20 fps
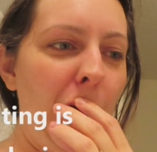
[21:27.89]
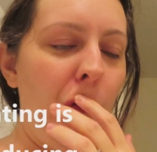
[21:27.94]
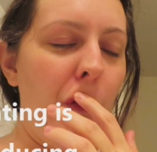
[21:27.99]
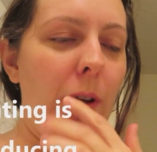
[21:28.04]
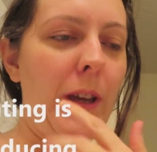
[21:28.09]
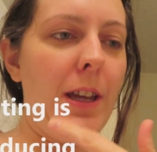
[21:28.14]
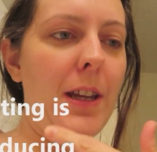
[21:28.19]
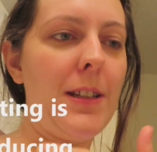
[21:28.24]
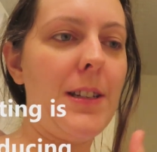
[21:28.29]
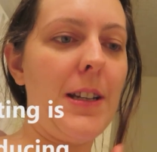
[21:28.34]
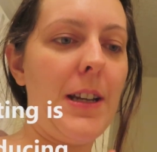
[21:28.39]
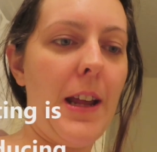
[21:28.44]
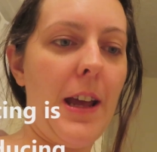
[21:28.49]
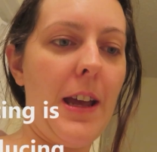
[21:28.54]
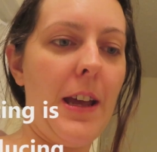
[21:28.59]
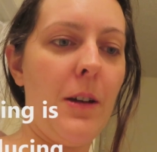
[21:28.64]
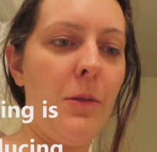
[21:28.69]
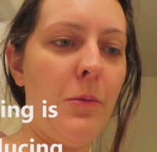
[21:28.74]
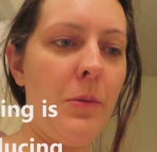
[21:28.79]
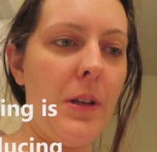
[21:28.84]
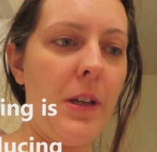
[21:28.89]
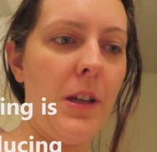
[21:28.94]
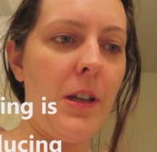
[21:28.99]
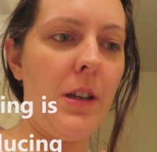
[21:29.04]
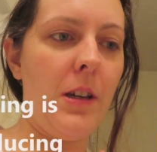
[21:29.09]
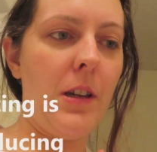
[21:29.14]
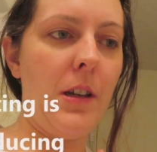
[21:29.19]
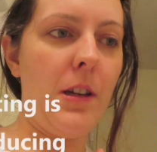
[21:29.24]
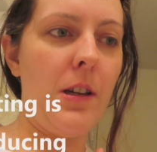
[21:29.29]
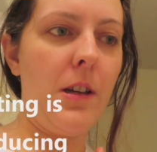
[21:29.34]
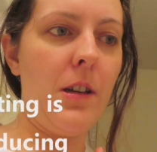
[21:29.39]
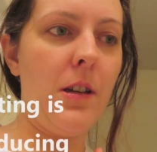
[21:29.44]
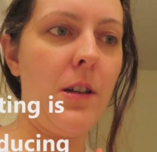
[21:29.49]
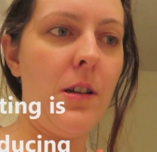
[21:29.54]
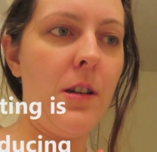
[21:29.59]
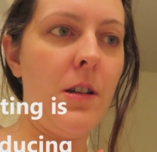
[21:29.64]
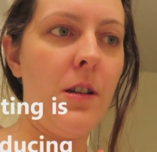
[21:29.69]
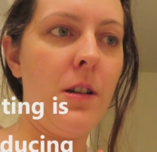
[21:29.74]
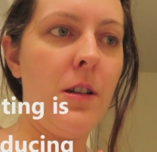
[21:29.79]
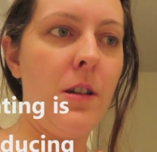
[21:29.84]
Today we
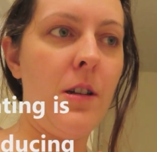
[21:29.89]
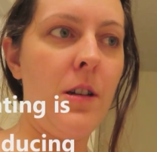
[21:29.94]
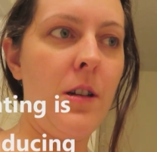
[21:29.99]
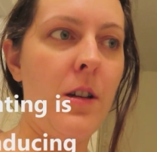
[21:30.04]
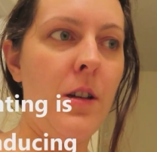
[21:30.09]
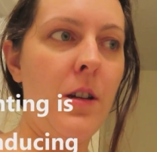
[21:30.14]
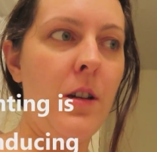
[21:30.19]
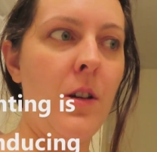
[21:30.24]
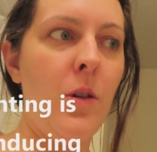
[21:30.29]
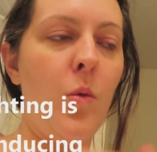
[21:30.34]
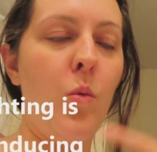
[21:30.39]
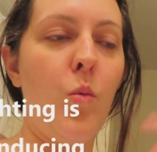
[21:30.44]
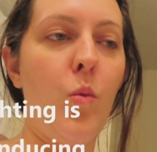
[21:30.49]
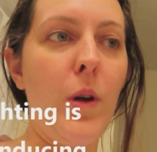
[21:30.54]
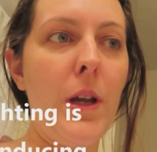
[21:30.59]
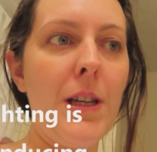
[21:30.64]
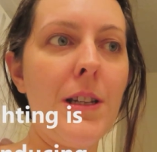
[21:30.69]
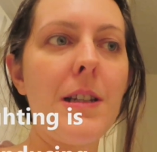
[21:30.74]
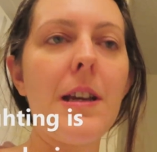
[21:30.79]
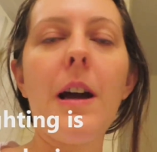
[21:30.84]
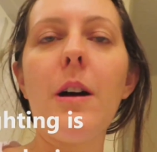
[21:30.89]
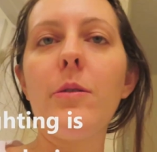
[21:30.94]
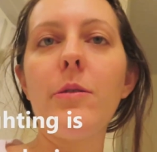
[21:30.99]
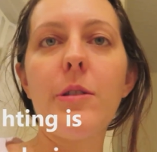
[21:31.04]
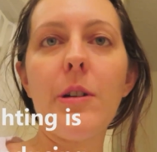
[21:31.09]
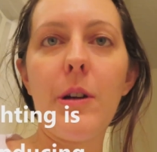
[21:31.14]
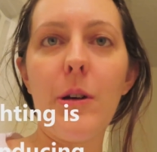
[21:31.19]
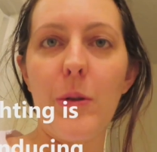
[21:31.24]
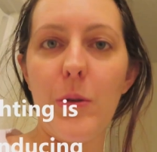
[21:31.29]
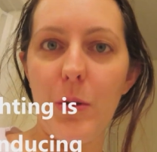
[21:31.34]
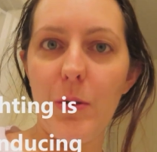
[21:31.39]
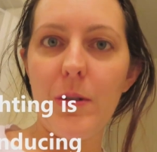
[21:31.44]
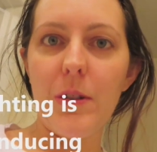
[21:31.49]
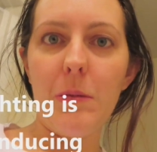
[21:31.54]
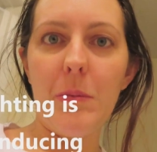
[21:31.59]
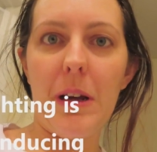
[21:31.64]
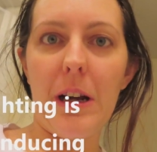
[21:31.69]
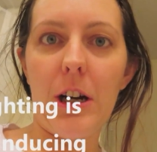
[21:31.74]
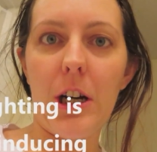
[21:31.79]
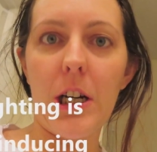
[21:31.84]
went out to go do
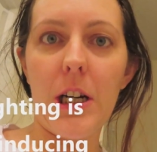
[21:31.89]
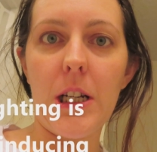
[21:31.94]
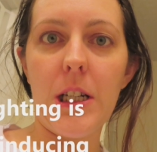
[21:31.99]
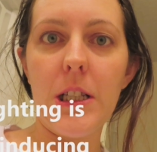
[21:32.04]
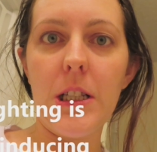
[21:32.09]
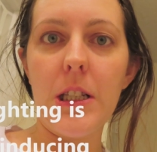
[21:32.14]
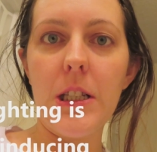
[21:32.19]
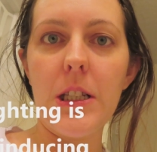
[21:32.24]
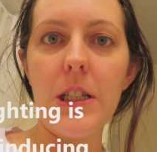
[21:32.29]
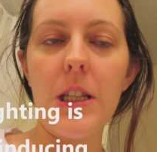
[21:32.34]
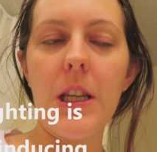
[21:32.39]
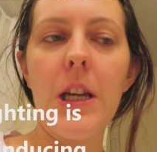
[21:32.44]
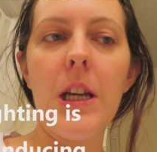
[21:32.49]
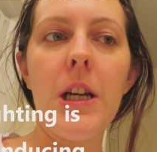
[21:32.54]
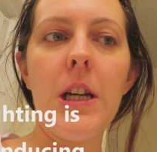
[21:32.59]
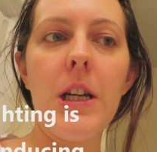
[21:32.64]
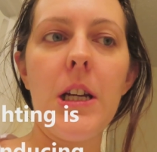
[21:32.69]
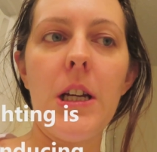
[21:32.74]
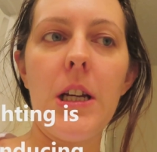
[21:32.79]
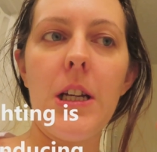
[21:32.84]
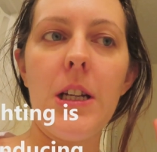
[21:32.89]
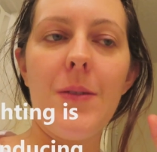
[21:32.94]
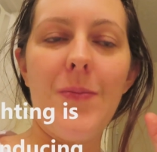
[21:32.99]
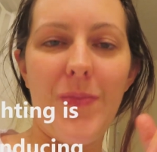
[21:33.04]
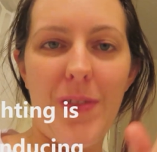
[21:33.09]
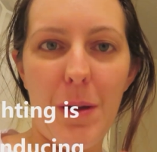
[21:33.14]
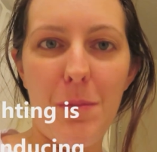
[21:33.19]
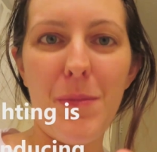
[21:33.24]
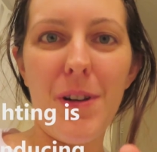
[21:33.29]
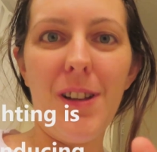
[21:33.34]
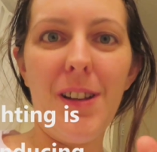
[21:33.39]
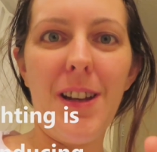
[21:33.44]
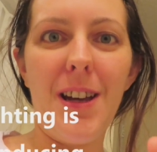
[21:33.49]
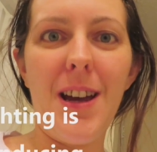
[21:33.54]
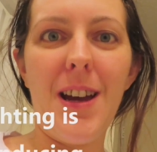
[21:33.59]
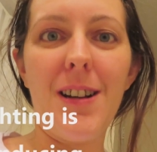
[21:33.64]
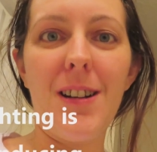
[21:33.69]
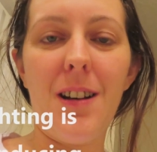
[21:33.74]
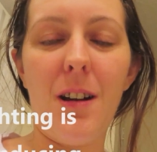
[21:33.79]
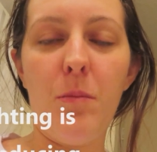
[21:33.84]
some errands.
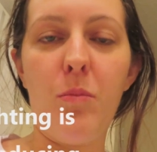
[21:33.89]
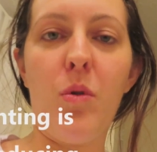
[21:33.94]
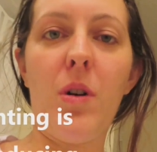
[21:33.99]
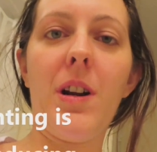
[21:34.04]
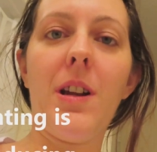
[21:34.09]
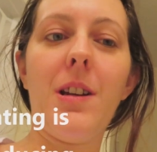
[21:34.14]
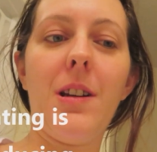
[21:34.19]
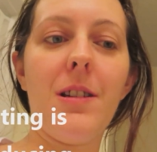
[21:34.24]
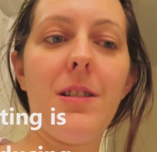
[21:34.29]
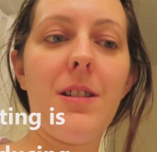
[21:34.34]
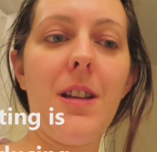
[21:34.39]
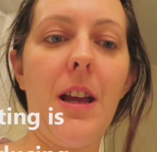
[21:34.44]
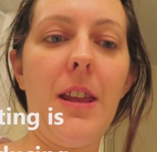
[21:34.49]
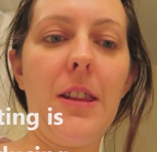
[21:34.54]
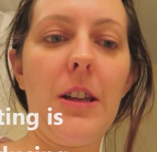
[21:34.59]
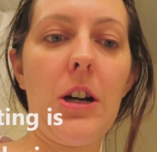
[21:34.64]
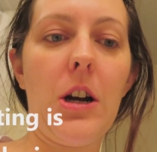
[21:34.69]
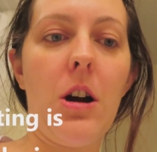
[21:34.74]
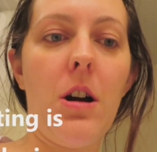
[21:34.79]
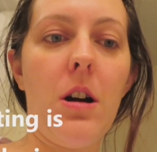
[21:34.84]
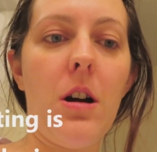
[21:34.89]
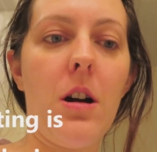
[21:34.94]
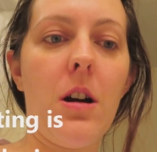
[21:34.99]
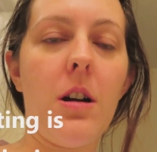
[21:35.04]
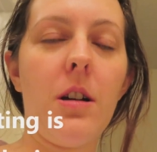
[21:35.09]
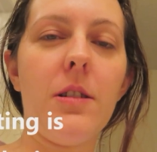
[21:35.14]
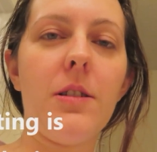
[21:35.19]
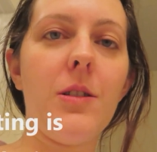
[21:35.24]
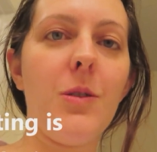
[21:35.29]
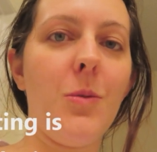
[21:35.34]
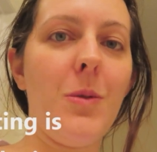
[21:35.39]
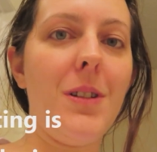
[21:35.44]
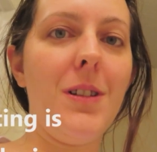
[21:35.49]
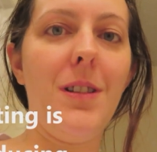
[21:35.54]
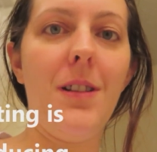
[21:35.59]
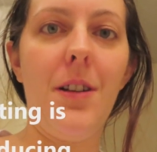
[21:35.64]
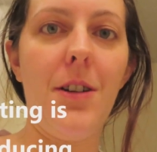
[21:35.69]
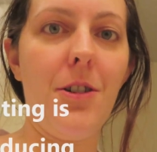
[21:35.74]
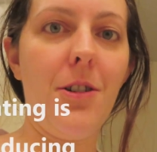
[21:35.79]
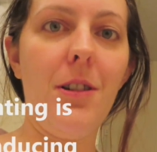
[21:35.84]
Amelia ended up wanting to stay in the car, so we
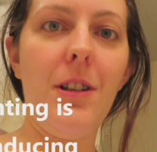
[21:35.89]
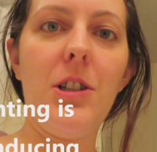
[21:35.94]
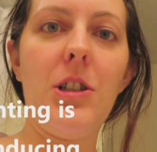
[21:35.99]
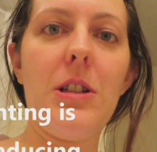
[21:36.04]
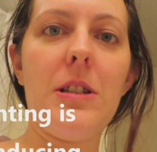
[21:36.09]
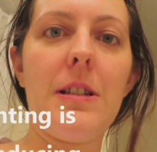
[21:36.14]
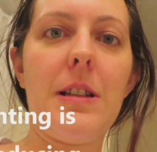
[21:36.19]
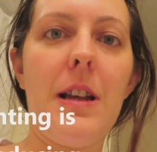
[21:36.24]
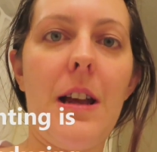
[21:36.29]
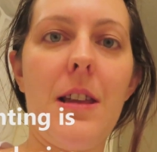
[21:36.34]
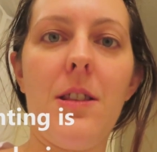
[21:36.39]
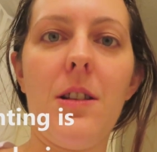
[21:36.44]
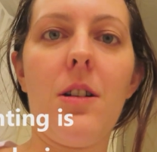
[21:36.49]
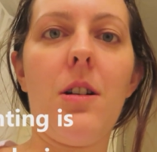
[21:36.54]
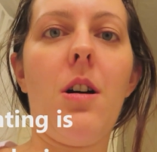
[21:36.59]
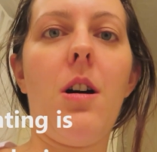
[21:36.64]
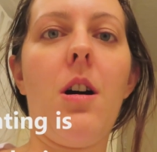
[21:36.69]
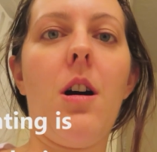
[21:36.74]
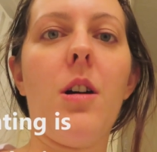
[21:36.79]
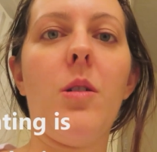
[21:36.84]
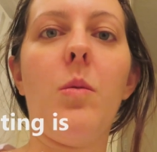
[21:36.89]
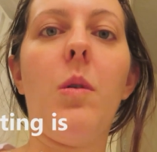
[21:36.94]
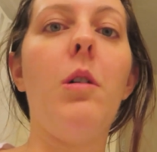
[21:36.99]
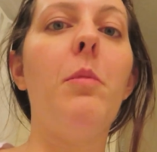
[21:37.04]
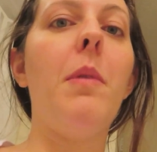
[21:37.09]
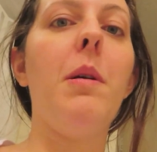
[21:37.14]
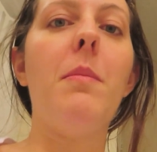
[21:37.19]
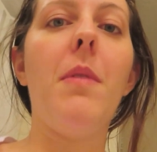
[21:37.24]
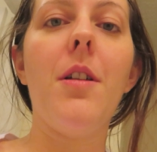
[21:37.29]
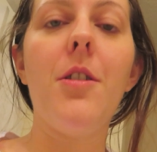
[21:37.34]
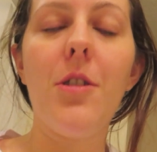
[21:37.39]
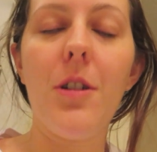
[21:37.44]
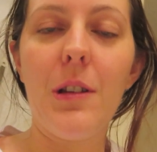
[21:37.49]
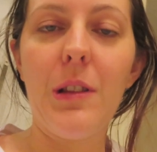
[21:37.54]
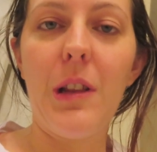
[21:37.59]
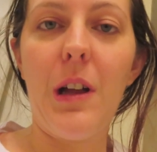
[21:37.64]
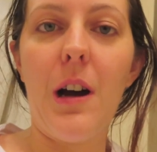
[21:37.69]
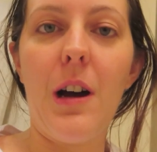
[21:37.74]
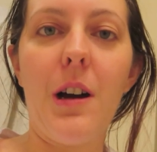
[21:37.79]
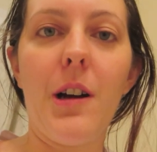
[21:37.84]
literally just sat in the car while my
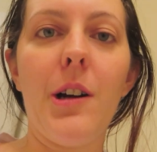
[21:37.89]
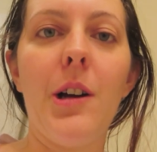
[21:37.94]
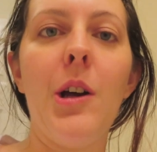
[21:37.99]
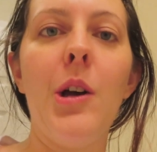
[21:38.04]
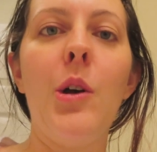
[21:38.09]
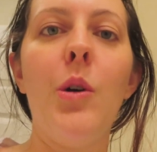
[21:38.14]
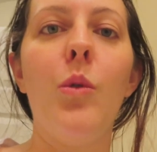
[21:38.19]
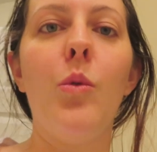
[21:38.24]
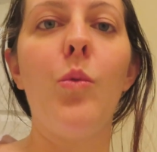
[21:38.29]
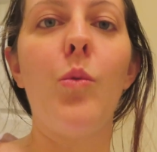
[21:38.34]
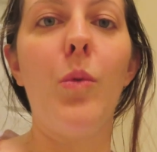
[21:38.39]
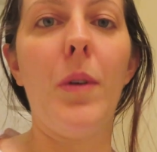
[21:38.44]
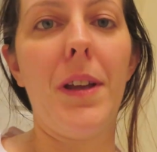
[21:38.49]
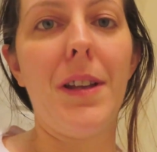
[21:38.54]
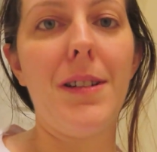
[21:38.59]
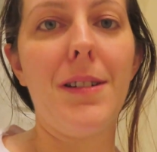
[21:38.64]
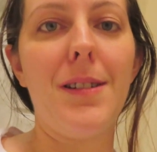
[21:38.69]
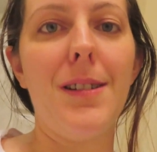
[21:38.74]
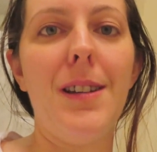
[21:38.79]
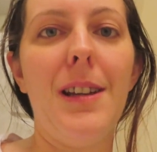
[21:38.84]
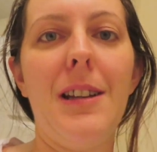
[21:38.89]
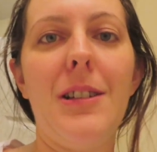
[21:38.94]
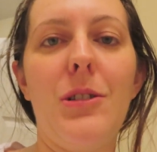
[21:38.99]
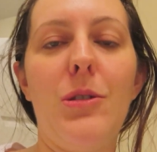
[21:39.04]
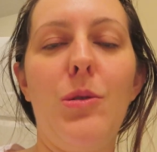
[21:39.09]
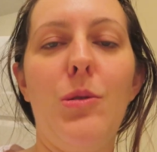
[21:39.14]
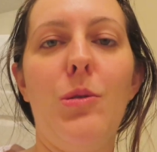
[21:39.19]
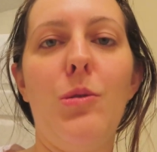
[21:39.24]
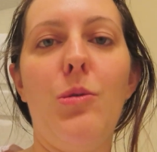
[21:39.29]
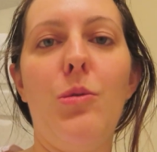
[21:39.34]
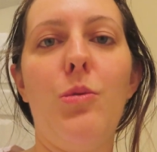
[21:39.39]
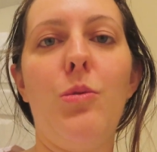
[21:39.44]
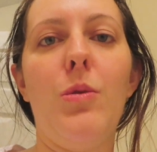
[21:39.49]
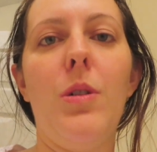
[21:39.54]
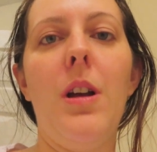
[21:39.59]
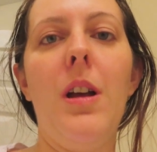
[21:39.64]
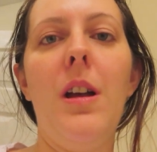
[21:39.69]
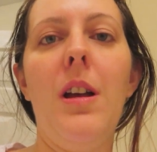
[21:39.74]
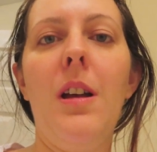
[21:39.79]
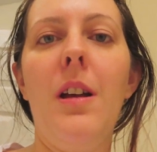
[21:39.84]
mother-in-law went into
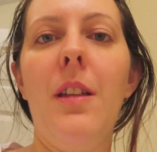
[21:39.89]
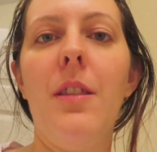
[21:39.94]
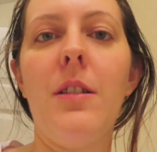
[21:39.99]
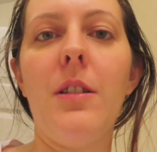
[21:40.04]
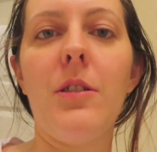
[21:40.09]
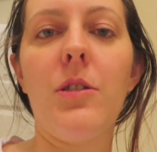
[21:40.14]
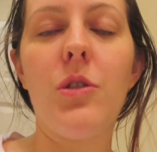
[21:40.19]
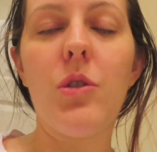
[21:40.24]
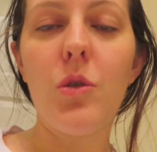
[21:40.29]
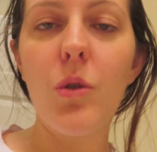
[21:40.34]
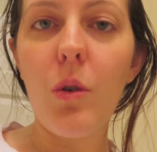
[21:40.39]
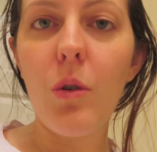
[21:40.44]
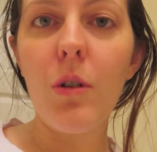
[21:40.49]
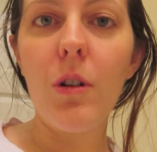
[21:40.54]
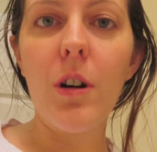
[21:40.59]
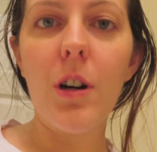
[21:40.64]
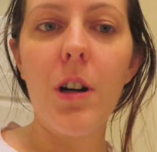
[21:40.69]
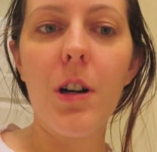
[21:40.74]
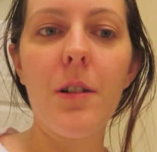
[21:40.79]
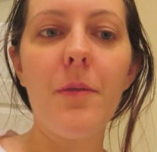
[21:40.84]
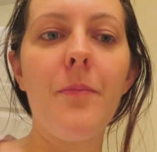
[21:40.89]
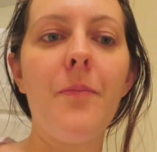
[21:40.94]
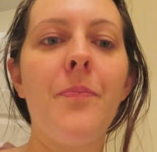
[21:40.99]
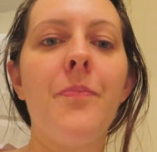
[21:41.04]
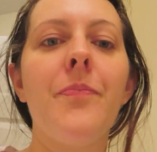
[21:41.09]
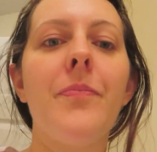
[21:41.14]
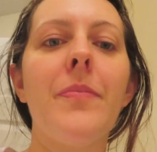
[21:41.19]
the store.